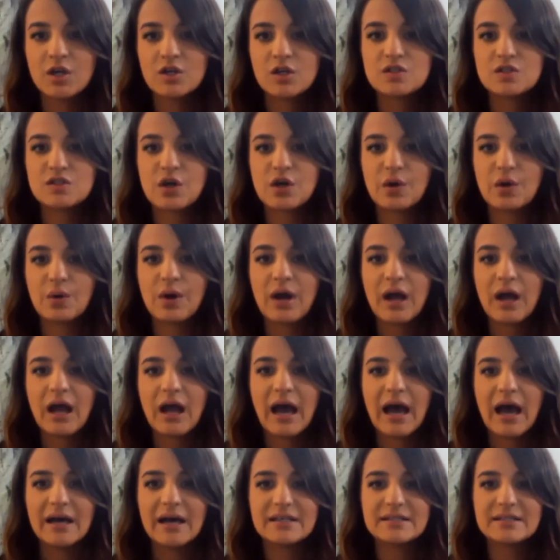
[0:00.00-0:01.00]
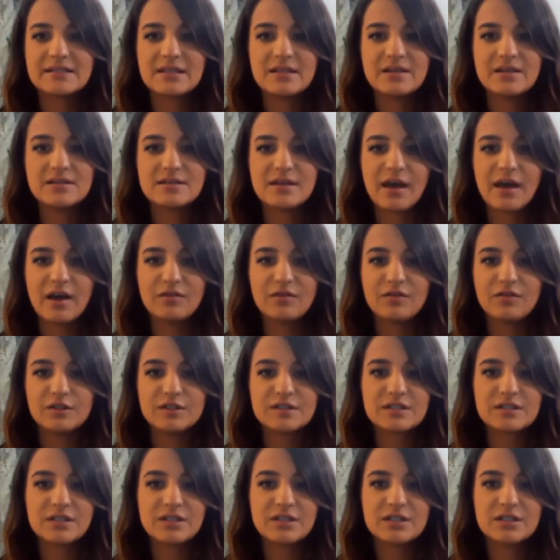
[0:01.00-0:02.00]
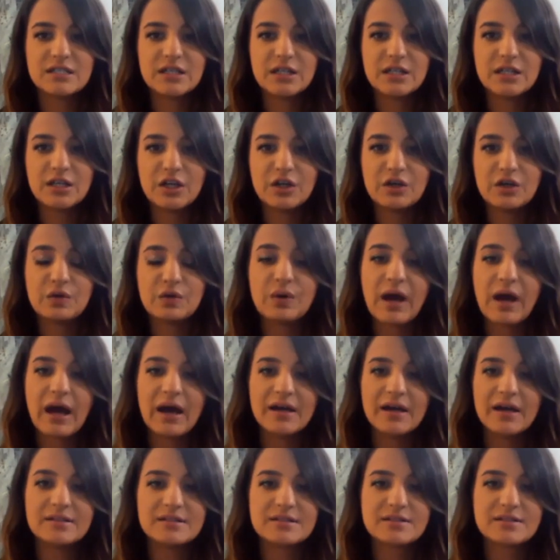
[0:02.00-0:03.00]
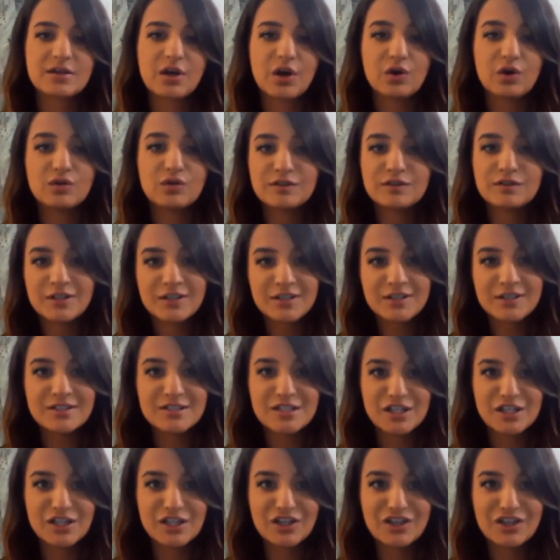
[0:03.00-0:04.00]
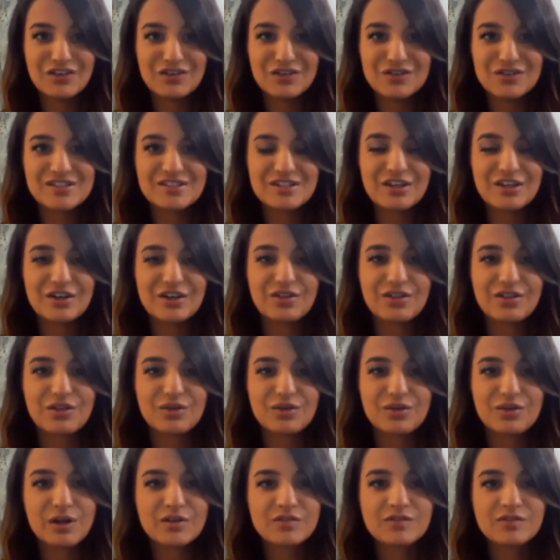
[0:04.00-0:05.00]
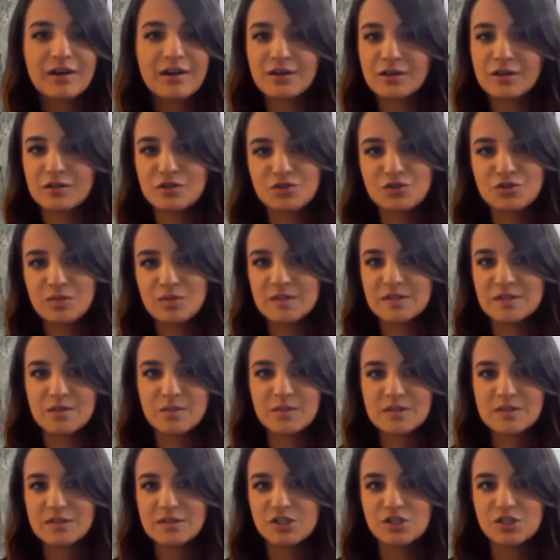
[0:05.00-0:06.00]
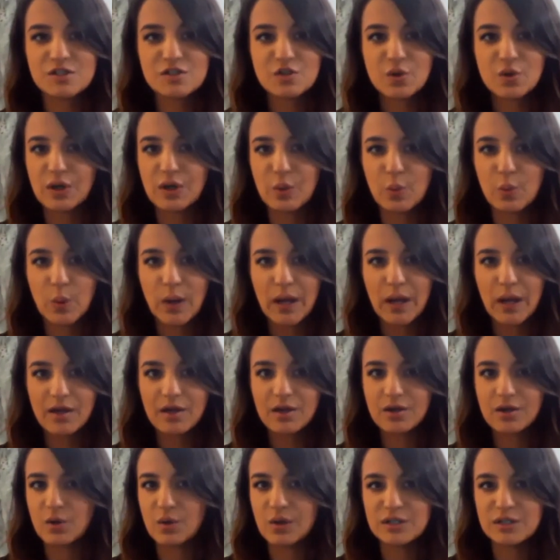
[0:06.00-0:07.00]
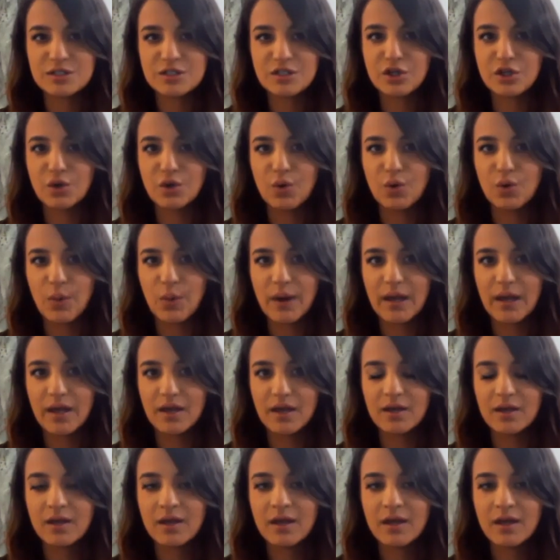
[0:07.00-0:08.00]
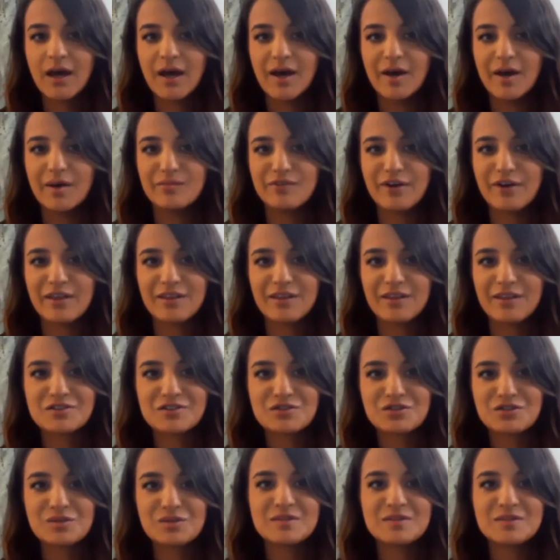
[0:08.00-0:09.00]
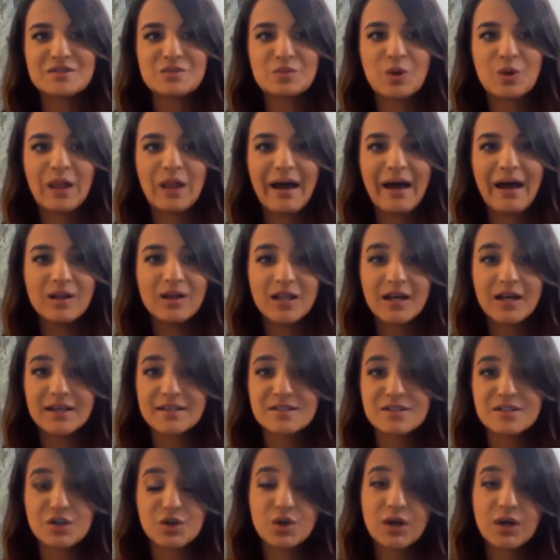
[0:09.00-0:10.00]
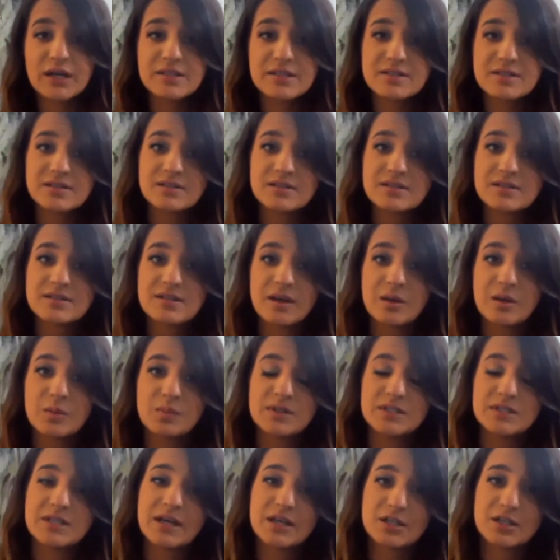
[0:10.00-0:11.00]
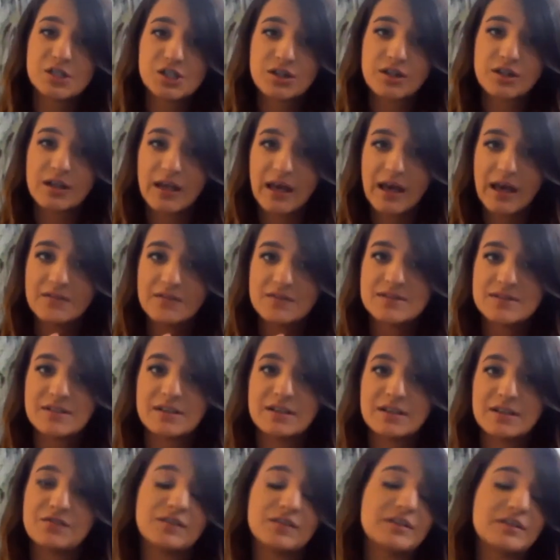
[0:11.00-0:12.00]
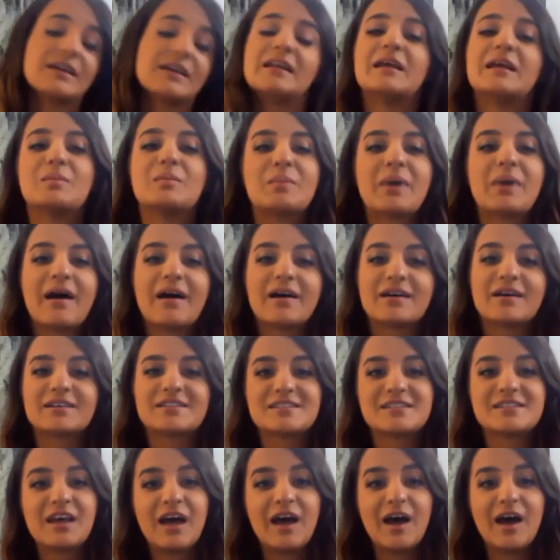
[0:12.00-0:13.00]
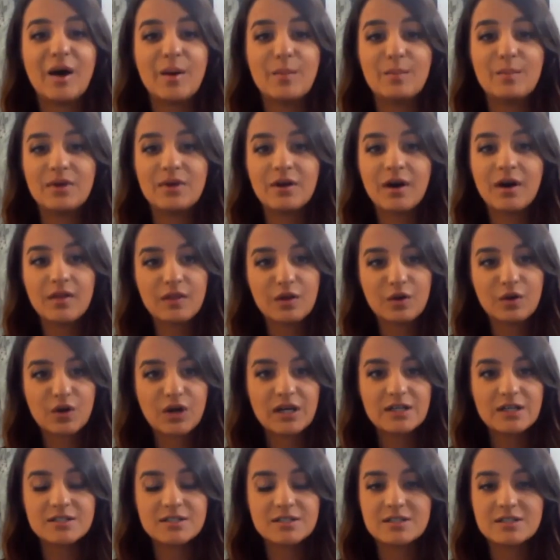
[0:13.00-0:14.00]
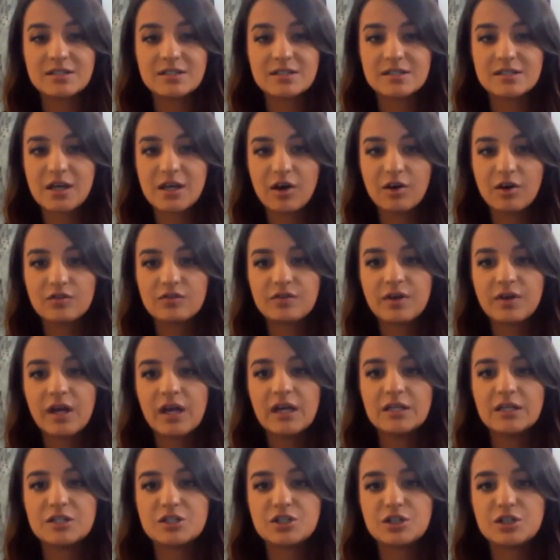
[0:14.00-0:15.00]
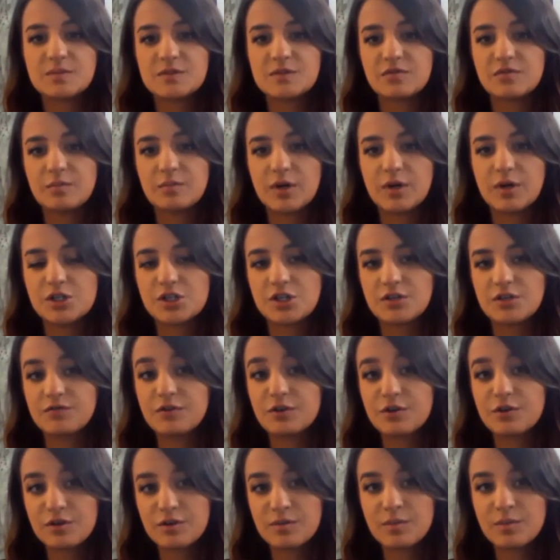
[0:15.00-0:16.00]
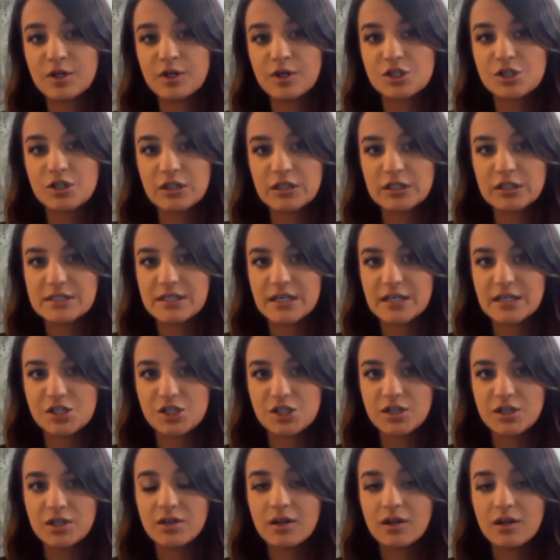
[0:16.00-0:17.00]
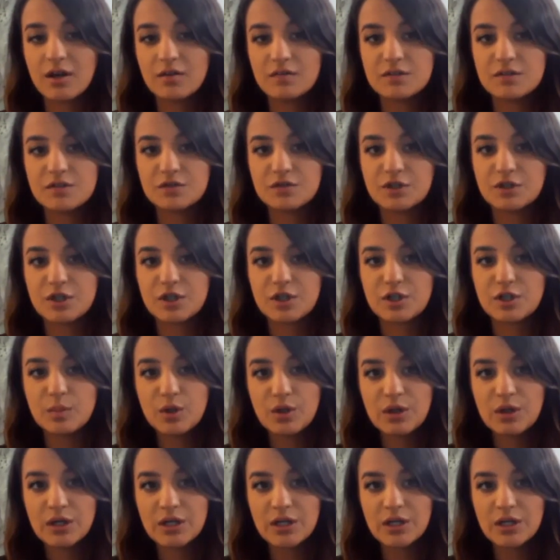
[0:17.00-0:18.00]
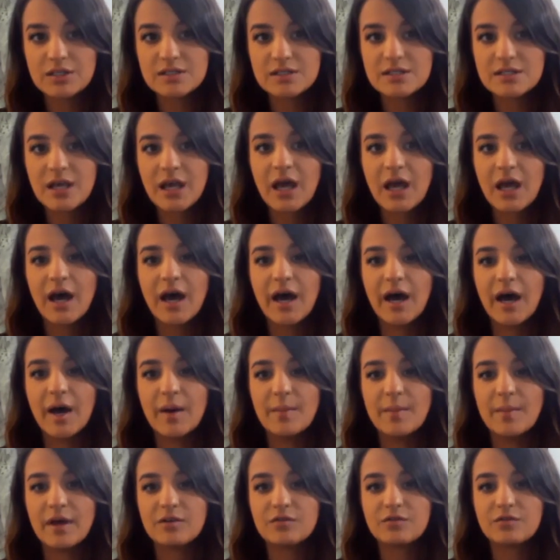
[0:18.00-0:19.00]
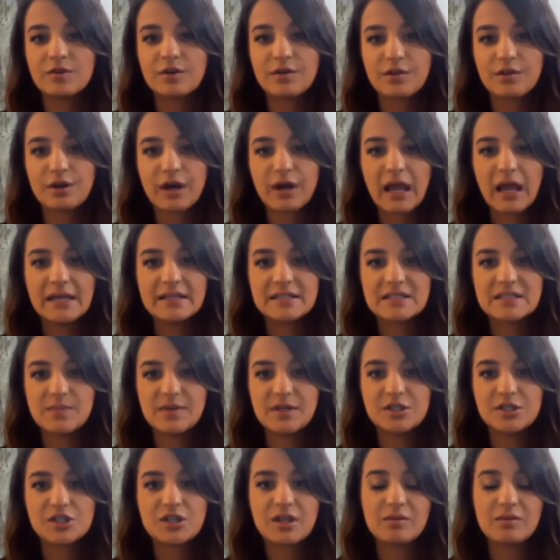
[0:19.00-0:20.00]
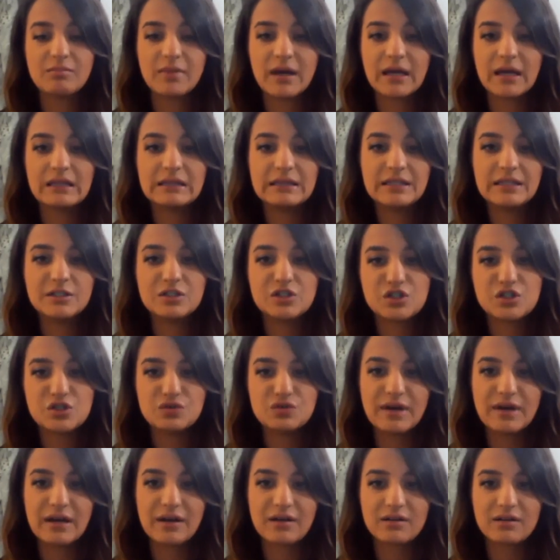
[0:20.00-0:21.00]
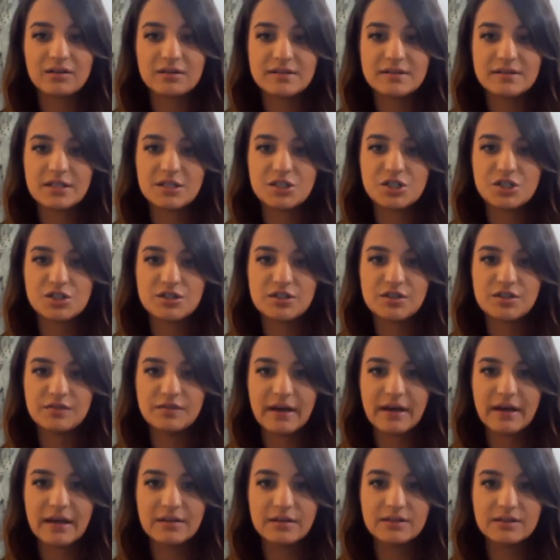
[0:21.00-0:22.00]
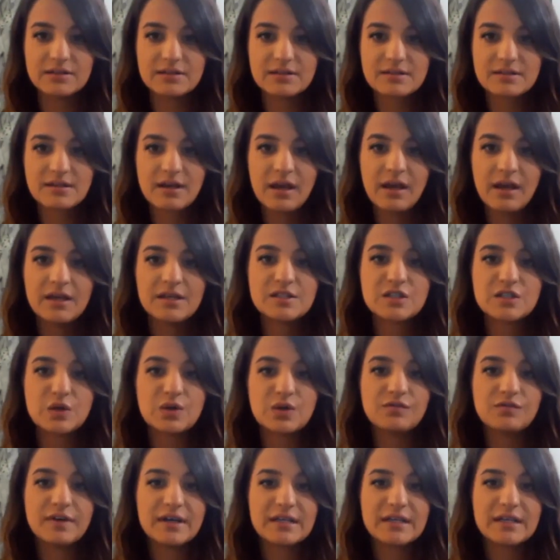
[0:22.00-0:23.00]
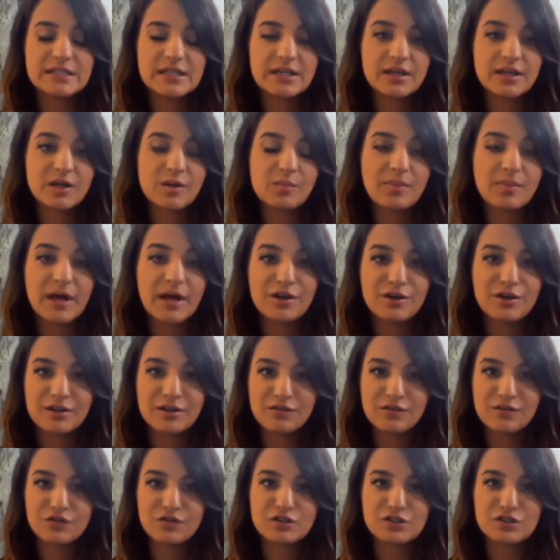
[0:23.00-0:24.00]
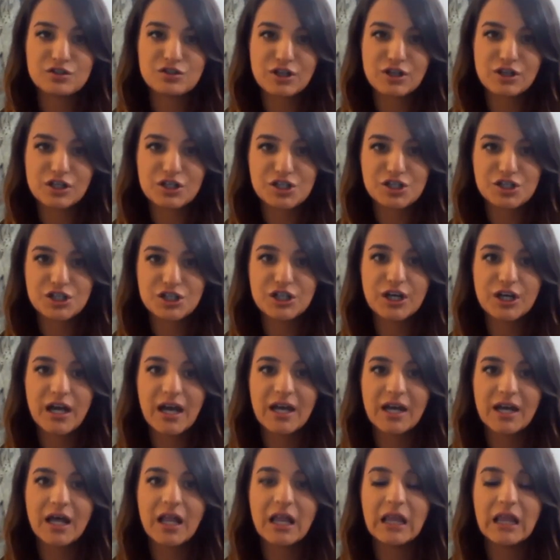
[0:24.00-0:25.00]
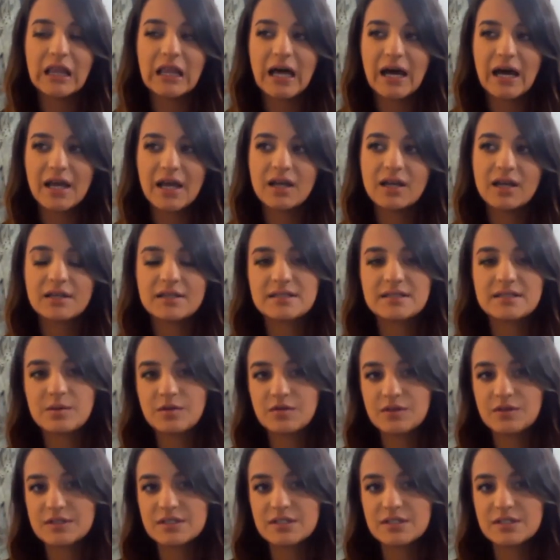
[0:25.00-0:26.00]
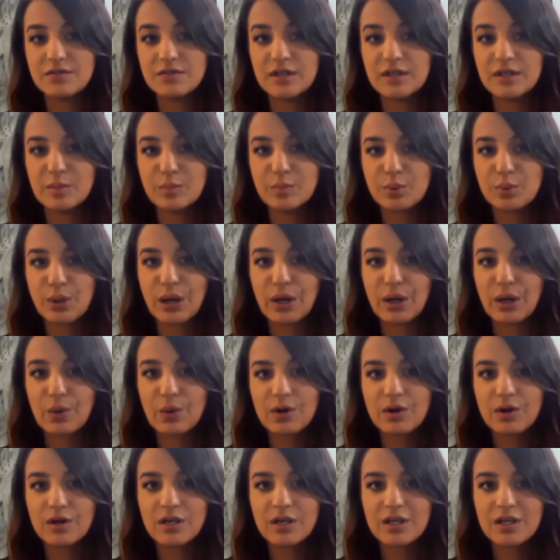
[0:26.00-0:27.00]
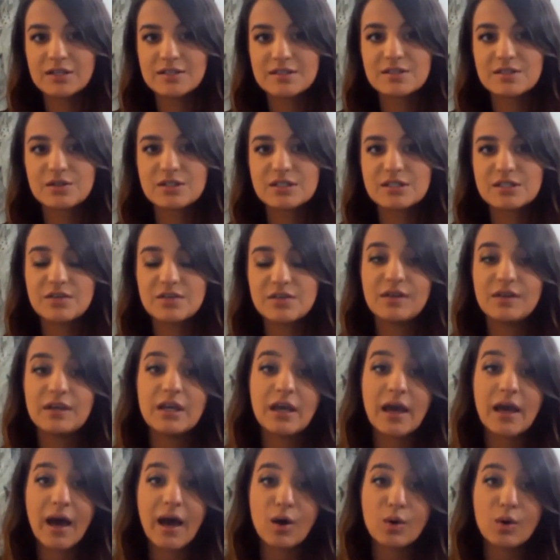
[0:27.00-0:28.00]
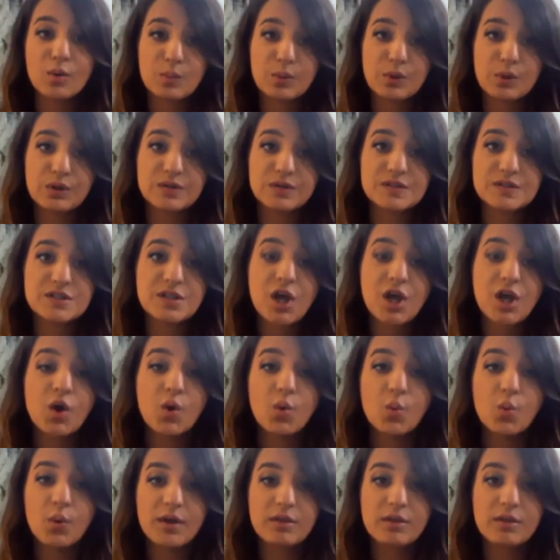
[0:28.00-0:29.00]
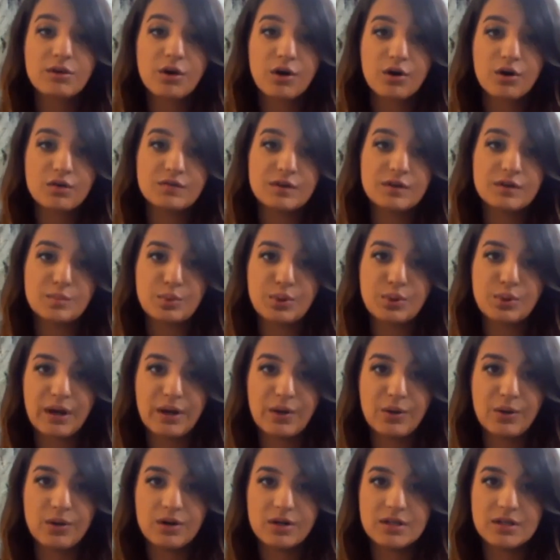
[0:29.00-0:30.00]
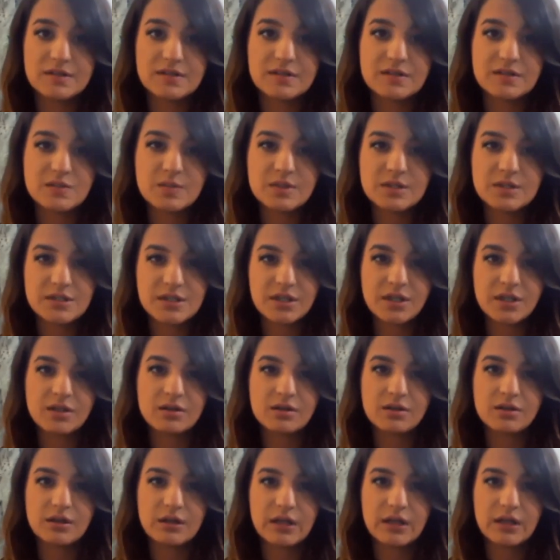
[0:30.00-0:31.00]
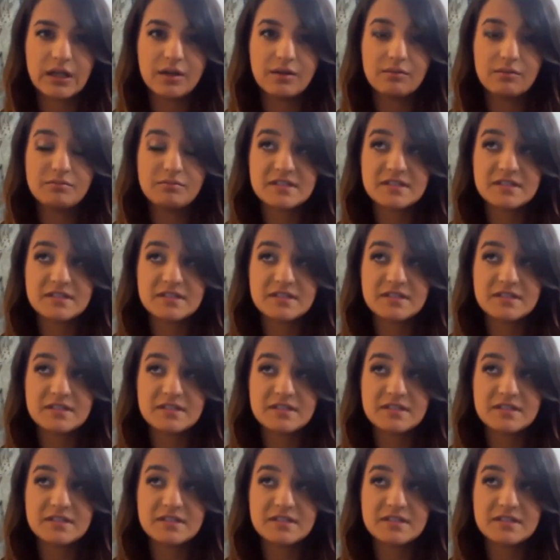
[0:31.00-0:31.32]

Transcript: So as these efforts continue, as COVID continues, you know, the threat of violent extremism isn't just going to, going to go away. Um, violent extremism will outlast the crisis and potentially have significant impacts um, beyond the crisis itself in terms of margin further marginalization of different communities um, and further hate speech that might lead to radicalization to violence. So investing in a better infrastructure and aligning some of the C V E priorities or C V E outputs with COVID priorities is particularly